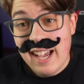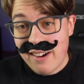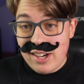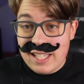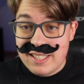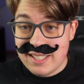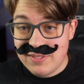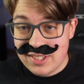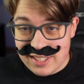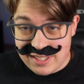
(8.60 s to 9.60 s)
And
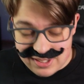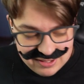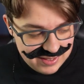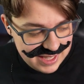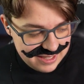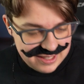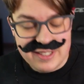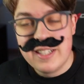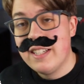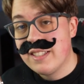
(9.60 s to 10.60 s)
welcome to this new video.